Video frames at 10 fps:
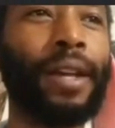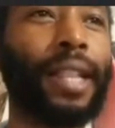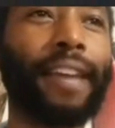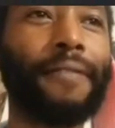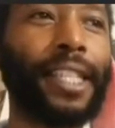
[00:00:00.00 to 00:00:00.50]

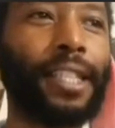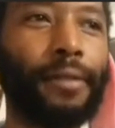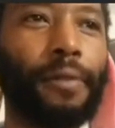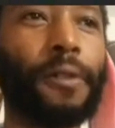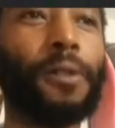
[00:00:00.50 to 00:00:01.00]
like
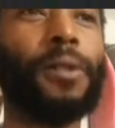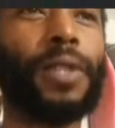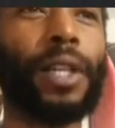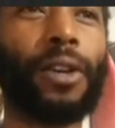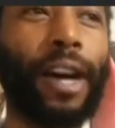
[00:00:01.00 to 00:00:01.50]
festival foods
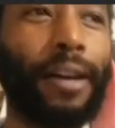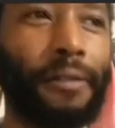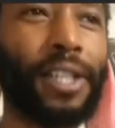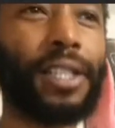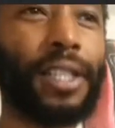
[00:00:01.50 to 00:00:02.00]
and
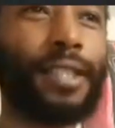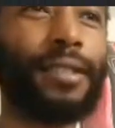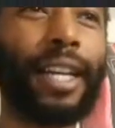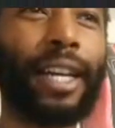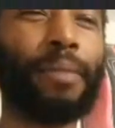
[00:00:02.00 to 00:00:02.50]
crawfish
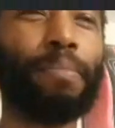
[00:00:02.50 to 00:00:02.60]
and like